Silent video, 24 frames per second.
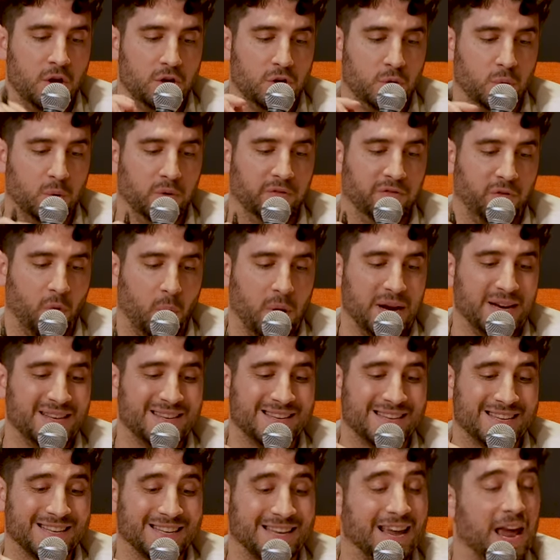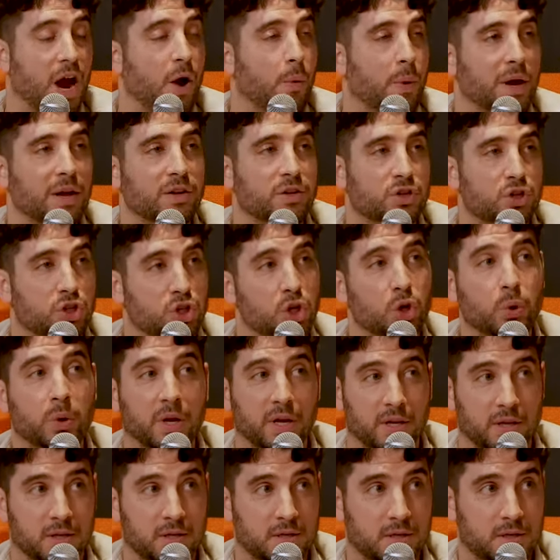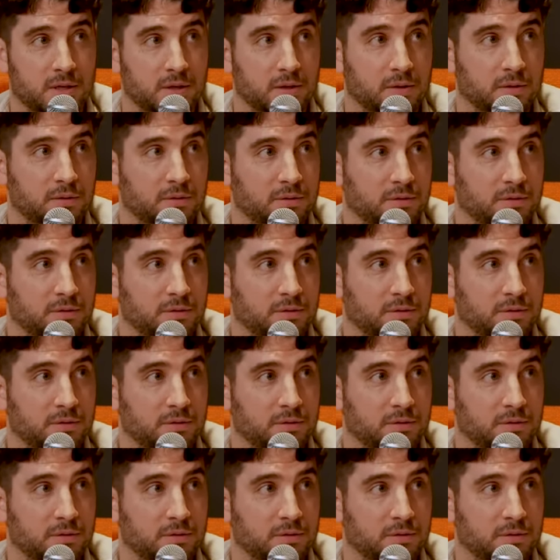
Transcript: to avoid scaring students. This is